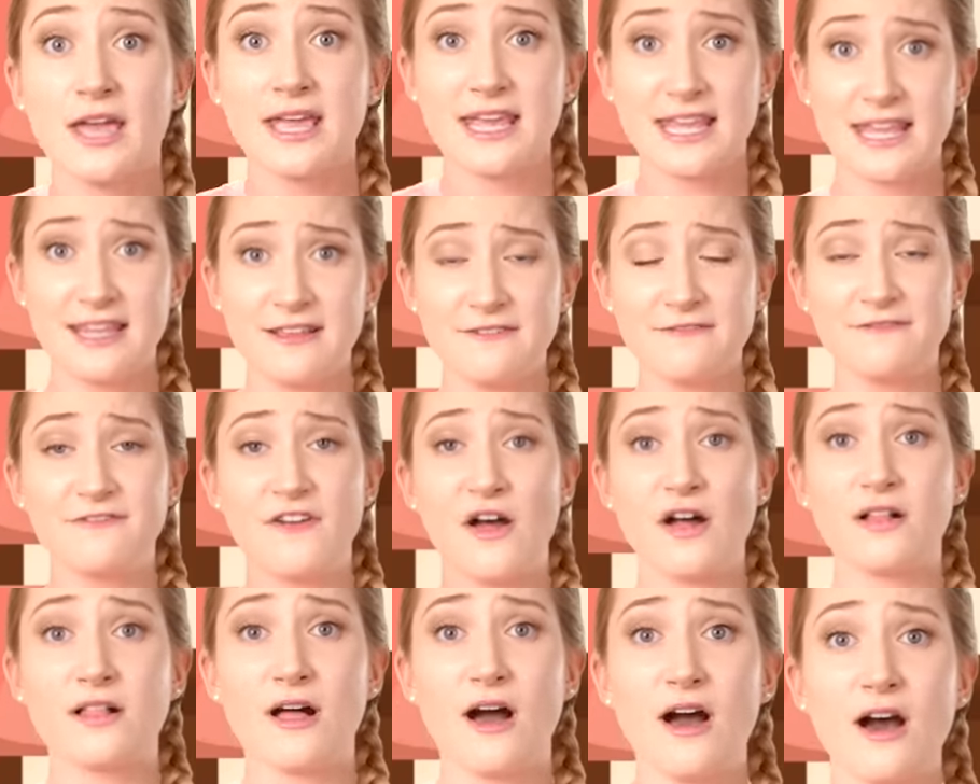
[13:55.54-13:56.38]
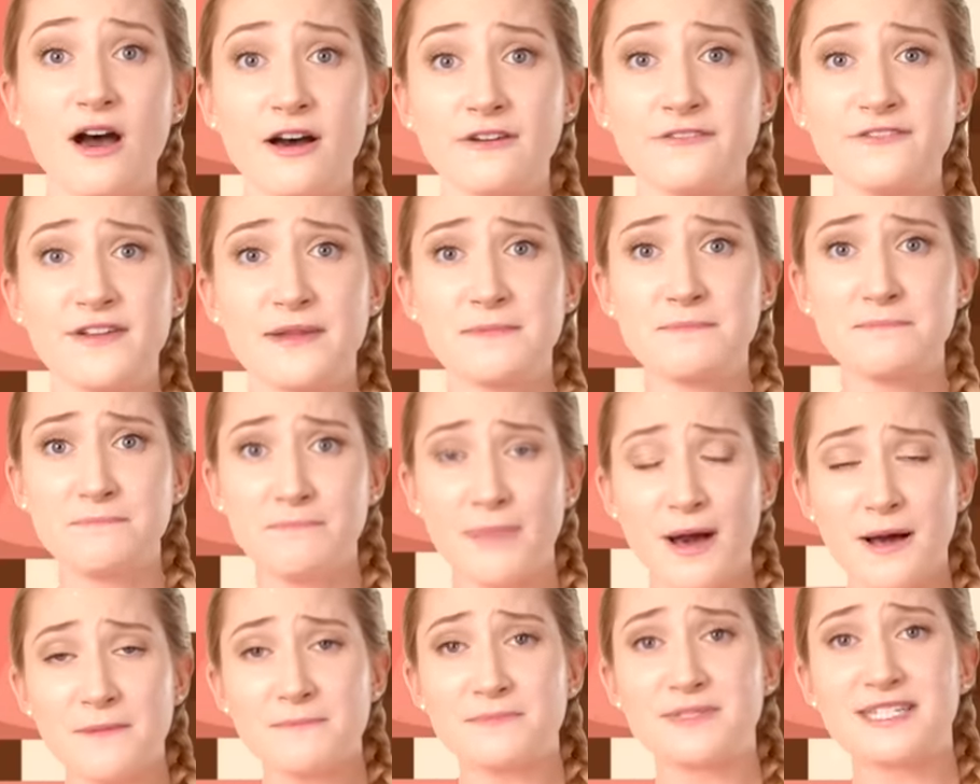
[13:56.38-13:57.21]
He fell off and
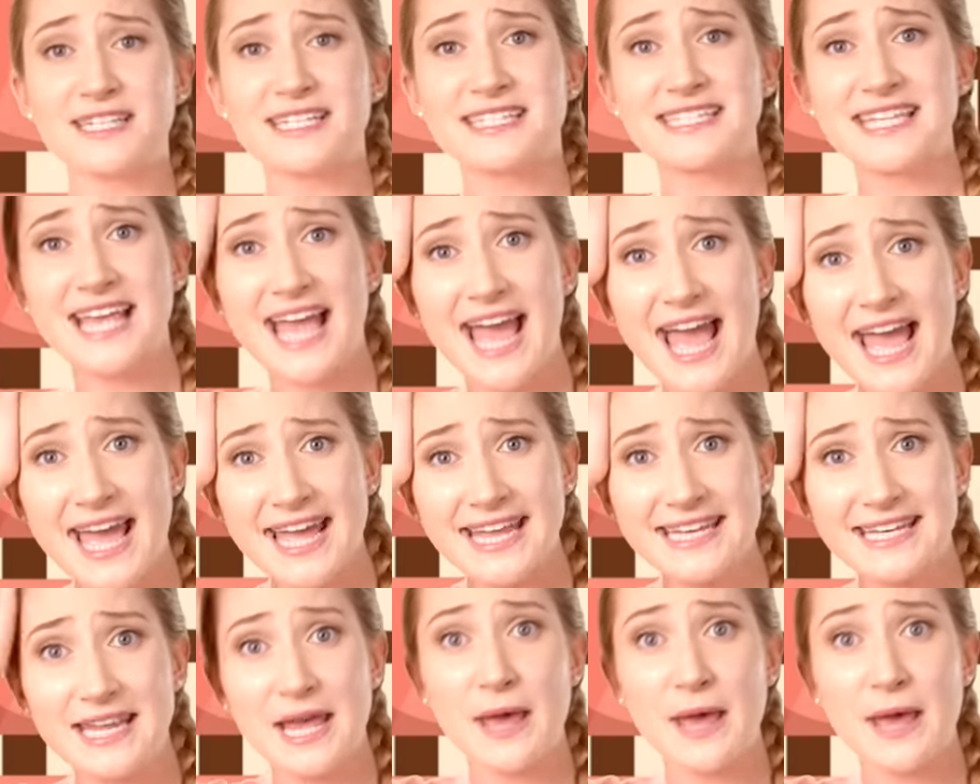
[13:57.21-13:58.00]
bumped his head.